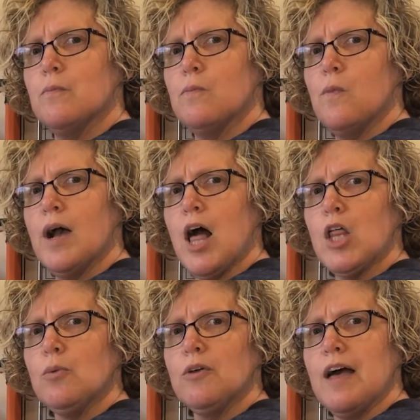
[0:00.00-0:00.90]
What
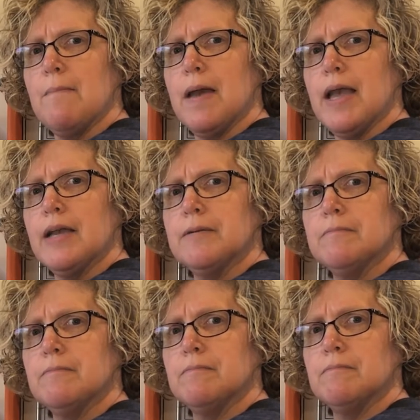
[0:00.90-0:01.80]
color will that make?
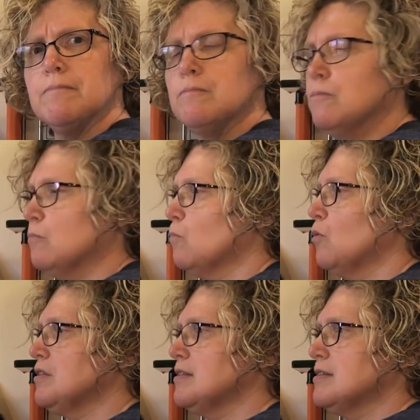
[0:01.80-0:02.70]

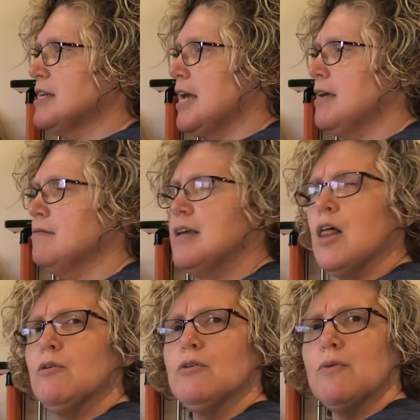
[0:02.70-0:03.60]
Will it stay
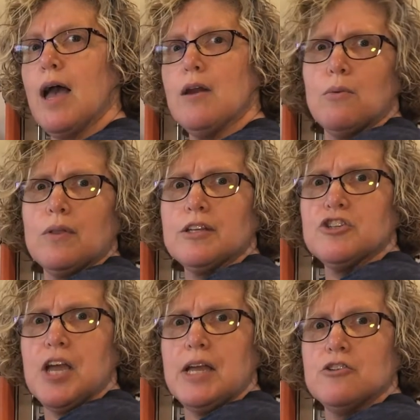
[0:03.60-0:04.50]
yellow and red, or will it
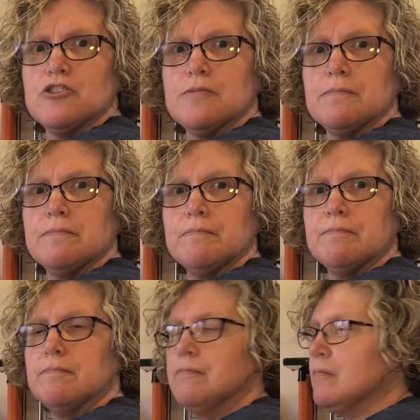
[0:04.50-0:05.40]
change?
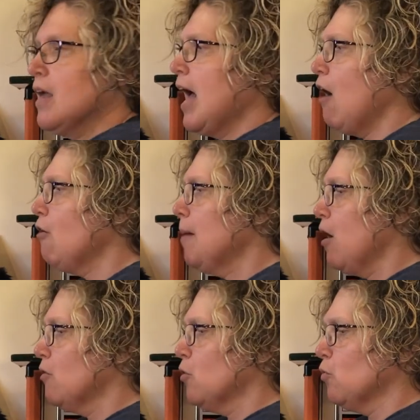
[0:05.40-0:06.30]
How
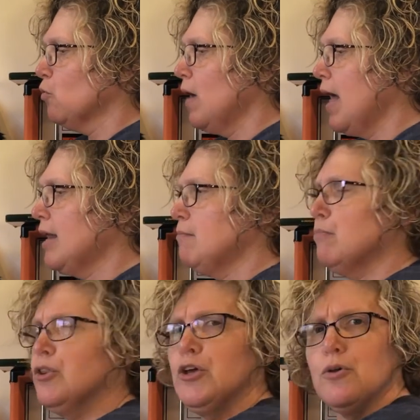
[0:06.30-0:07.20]
about red and
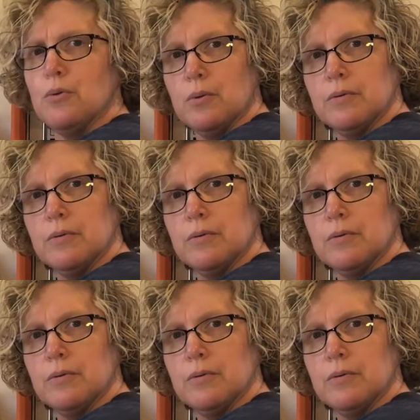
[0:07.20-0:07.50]
blue?